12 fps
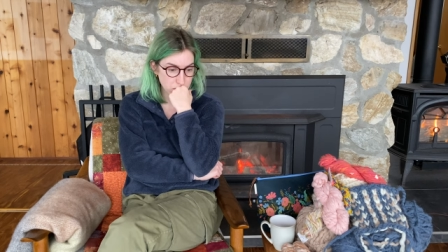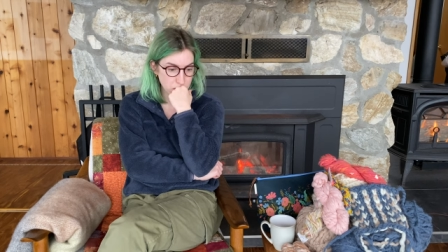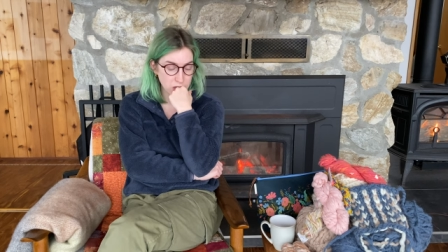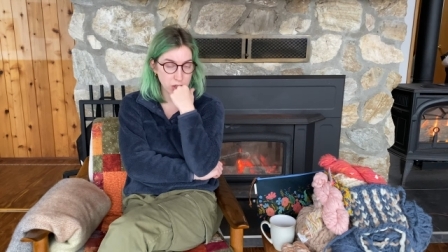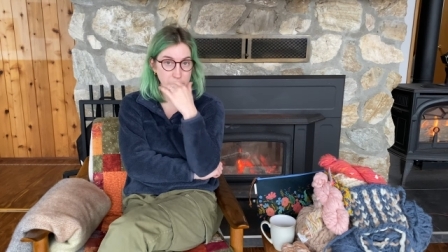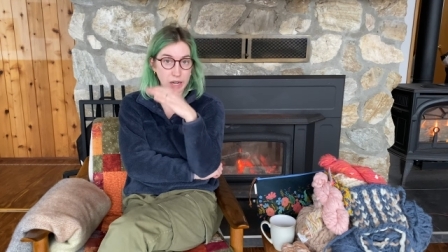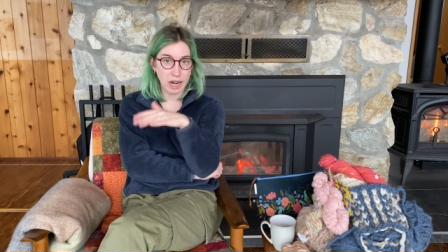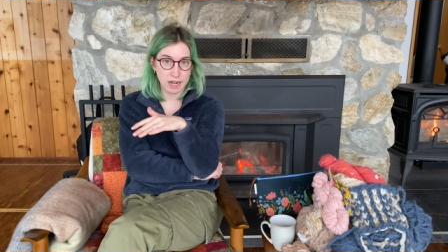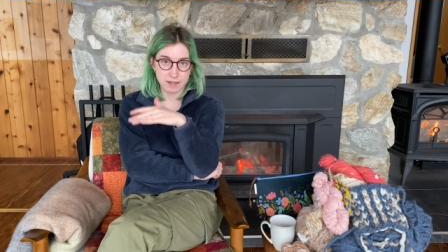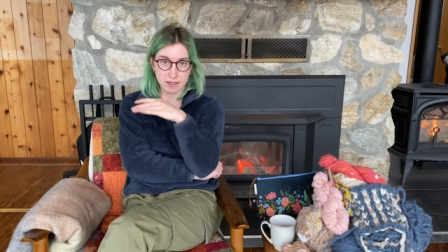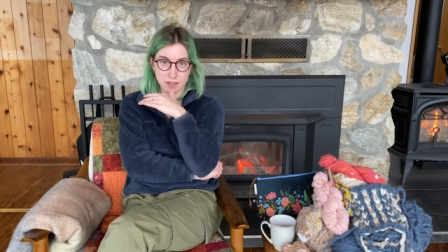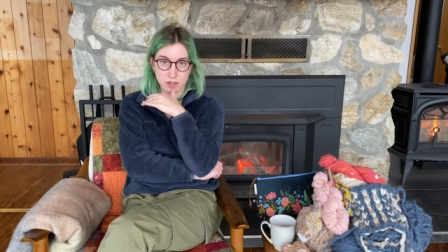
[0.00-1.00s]
And you get
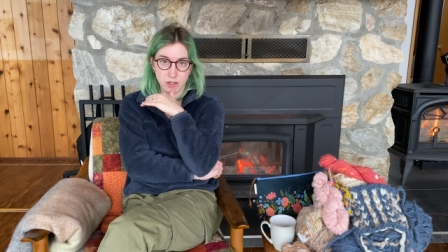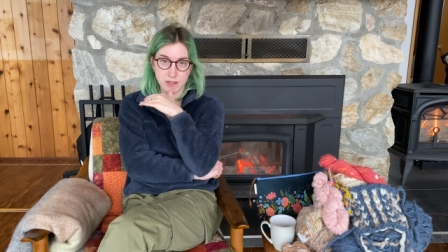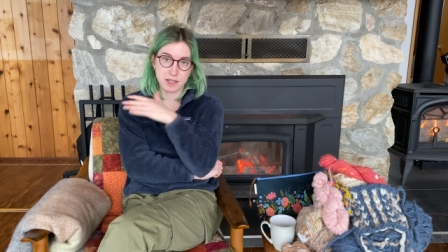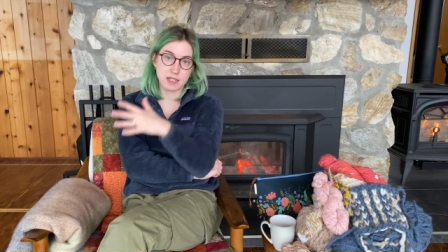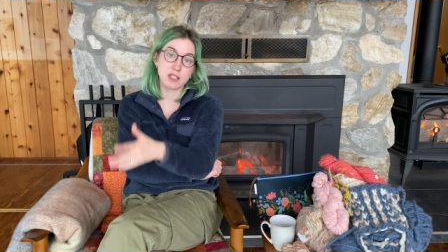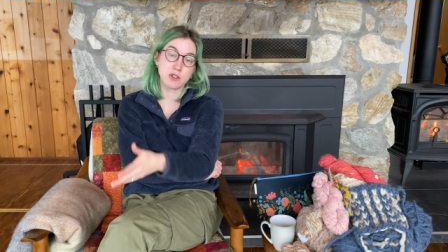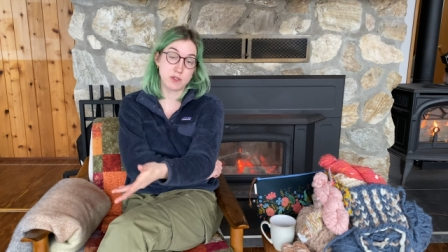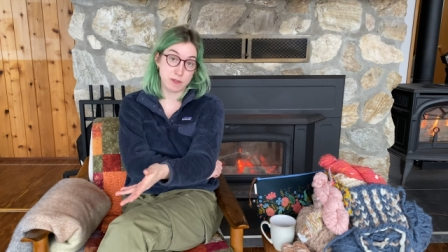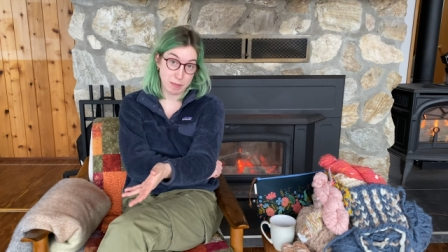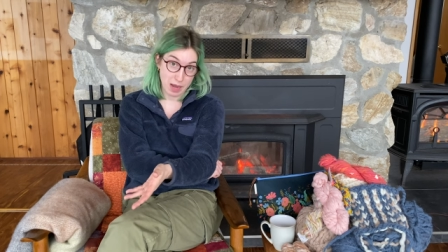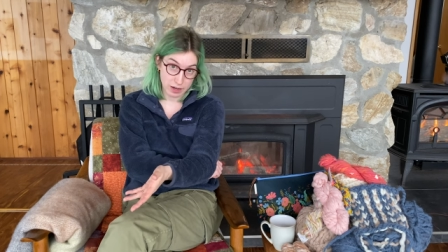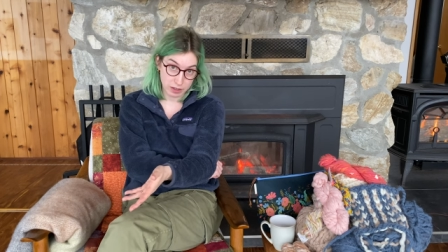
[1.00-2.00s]
access to these exclusive
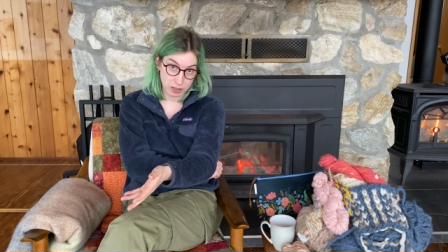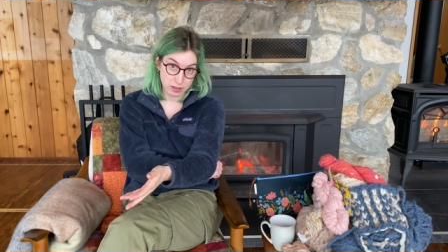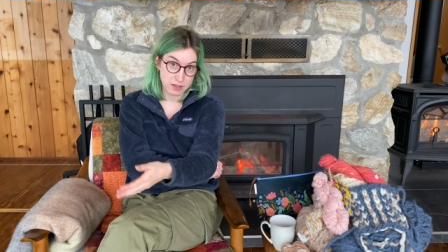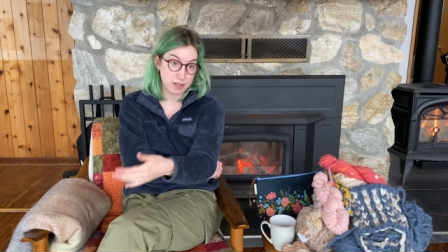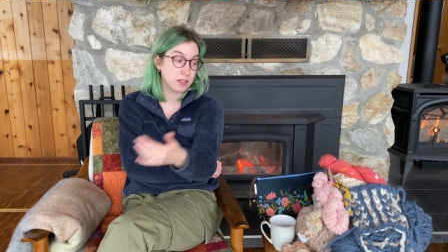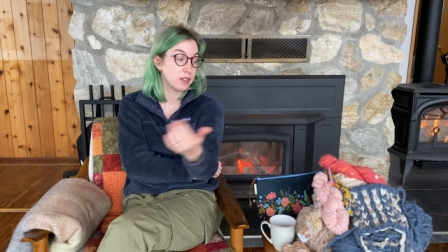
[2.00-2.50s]
patterns.